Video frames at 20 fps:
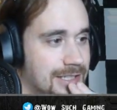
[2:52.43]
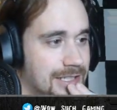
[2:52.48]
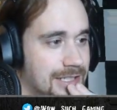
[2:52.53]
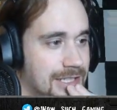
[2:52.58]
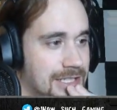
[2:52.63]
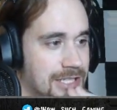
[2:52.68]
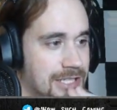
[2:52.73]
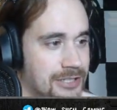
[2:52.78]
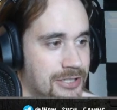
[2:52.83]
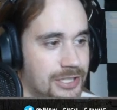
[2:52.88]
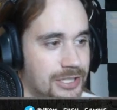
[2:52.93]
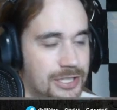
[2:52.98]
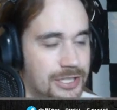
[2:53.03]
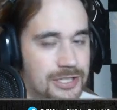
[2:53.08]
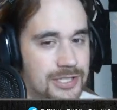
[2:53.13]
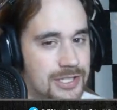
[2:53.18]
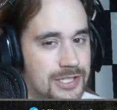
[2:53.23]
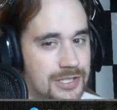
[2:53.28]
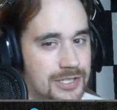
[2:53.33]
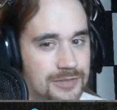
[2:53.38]
because usually
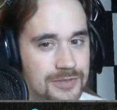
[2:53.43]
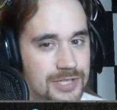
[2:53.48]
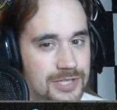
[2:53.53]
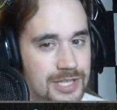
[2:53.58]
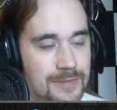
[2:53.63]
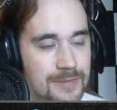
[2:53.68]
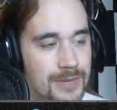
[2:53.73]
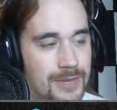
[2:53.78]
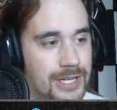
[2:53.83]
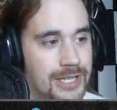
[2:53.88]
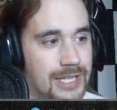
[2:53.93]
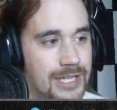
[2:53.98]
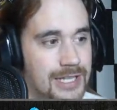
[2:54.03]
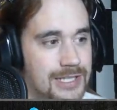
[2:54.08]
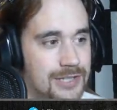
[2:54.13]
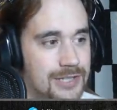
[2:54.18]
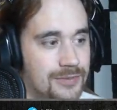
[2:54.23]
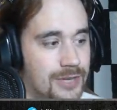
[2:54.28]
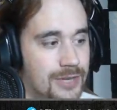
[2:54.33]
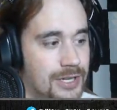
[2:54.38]
there's somebody that
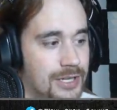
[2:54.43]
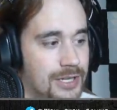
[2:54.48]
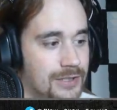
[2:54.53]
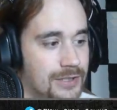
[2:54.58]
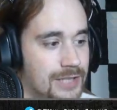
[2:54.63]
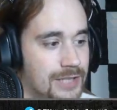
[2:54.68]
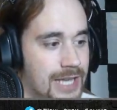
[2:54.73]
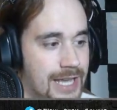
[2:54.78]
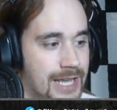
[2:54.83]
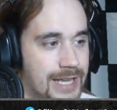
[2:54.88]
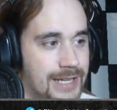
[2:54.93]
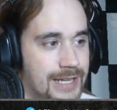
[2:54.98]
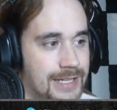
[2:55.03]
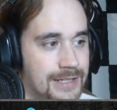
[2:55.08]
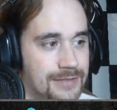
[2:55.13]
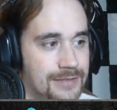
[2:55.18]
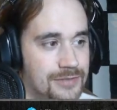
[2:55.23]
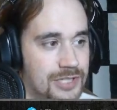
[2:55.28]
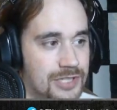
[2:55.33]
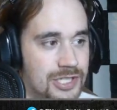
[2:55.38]
likes to run ahead
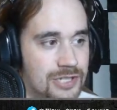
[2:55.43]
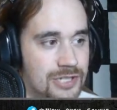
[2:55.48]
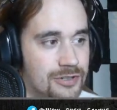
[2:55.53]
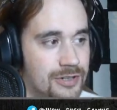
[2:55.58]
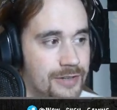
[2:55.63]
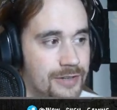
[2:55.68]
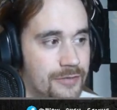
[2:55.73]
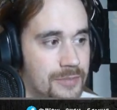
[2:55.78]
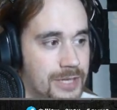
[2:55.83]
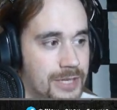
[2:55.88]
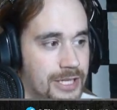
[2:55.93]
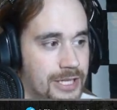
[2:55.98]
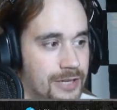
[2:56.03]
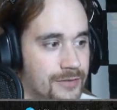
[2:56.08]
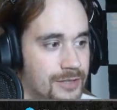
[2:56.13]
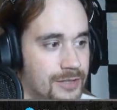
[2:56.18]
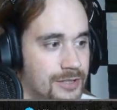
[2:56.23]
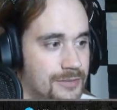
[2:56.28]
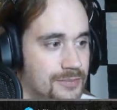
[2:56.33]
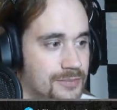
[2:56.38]
and just screw everybody
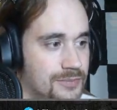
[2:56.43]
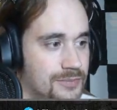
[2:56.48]
over.